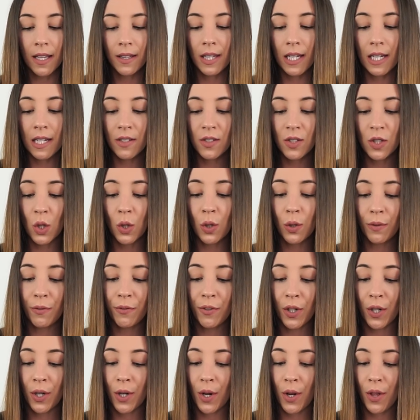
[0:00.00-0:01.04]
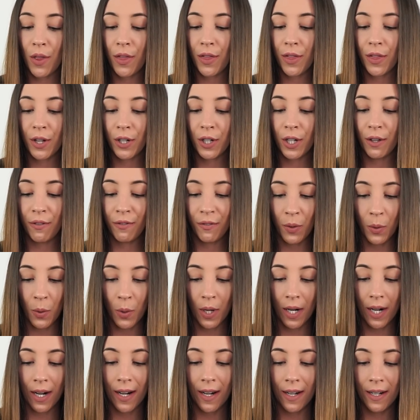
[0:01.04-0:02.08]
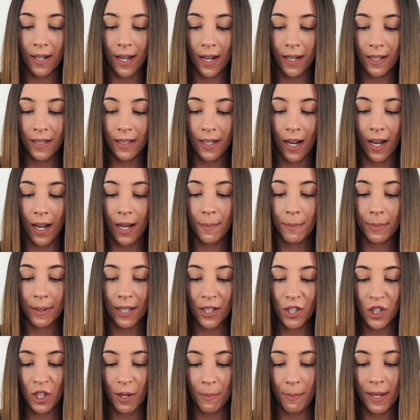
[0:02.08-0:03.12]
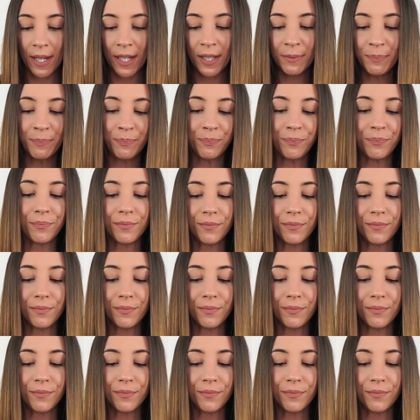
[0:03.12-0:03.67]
These sold for $34.99 plus shipping,